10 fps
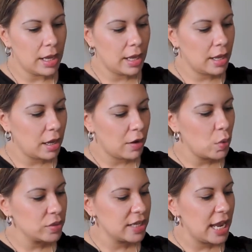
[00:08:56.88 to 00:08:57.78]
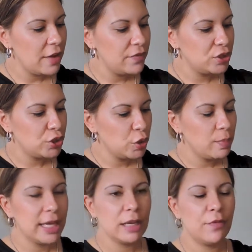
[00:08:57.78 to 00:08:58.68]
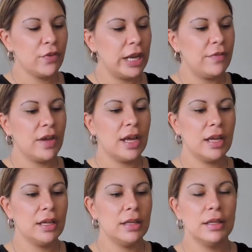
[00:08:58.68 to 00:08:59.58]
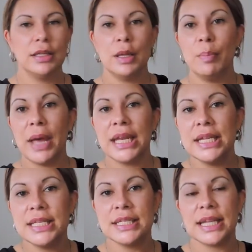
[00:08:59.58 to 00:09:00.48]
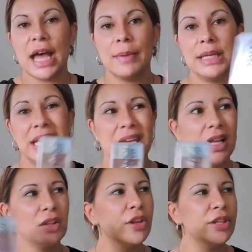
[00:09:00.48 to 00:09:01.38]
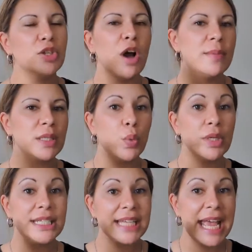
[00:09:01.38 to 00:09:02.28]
I also have the two Makeup Forever palettes in here. A lot of the times I wouldn't